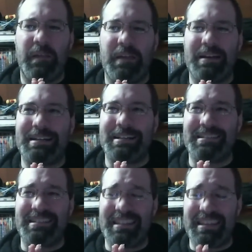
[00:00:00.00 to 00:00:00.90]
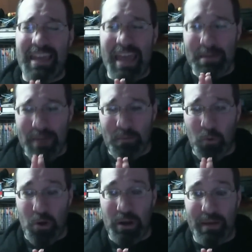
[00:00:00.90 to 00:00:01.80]
the game I'm
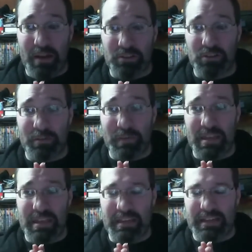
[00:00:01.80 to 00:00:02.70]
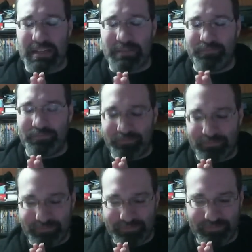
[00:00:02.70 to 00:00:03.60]
worried about is going to be
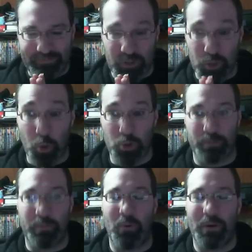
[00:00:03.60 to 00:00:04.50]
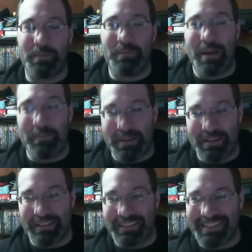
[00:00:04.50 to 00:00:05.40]
torture porn, in my
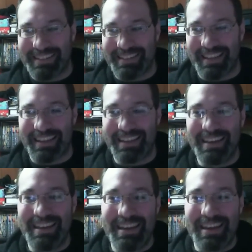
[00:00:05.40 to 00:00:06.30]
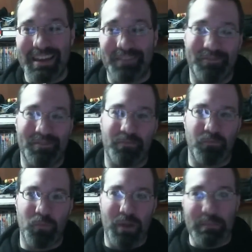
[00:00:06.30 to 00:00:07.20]
opinion. Because, like,
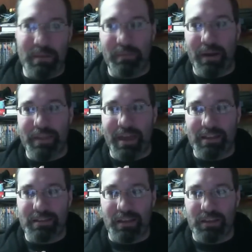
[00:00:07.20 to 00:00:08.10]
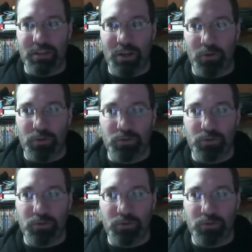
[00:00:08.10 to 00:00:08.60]
what I mean by that is, like, you know, you